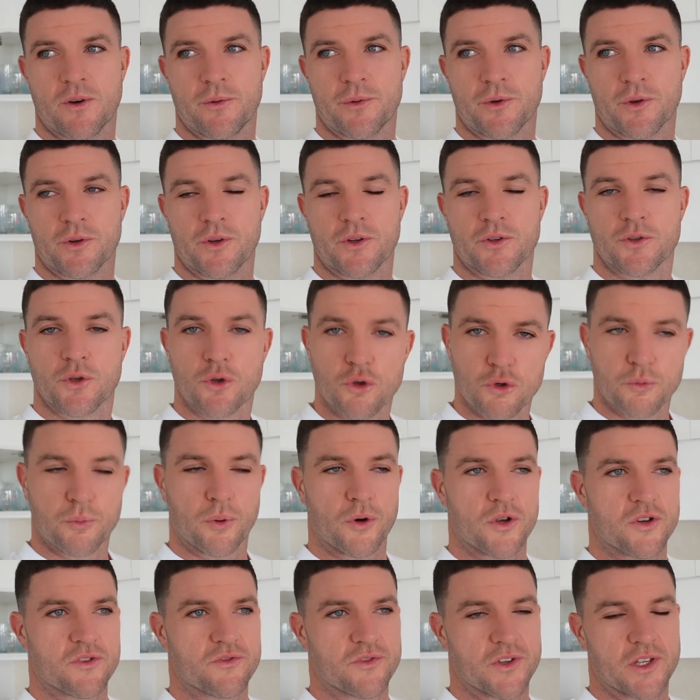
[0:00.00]
where we got a
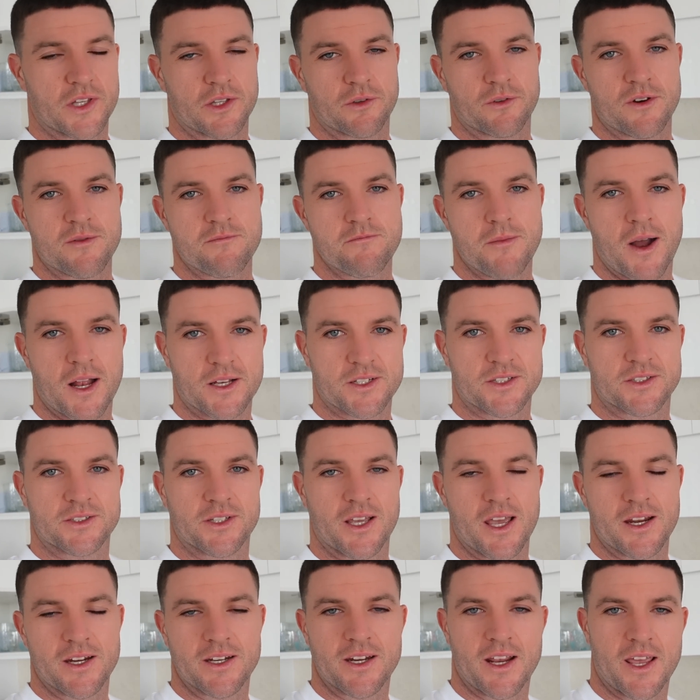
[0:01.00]
2-point victory, much
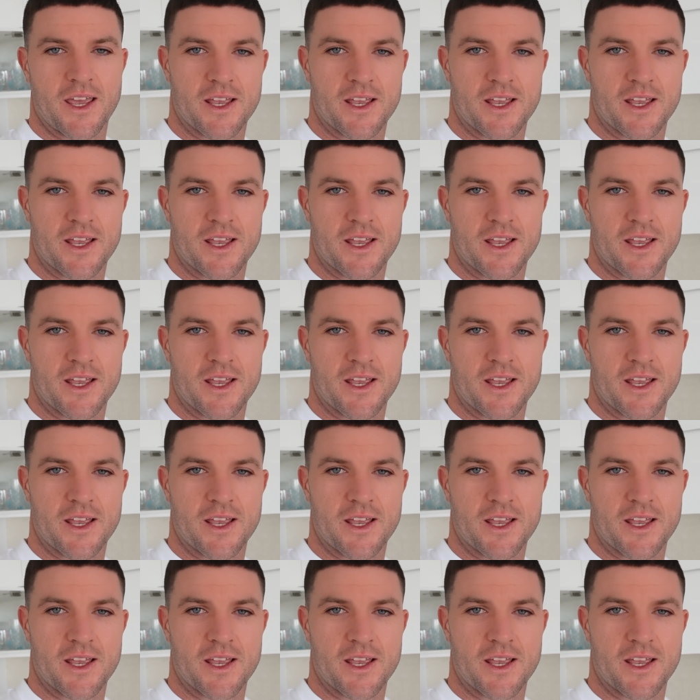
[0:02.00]
needed.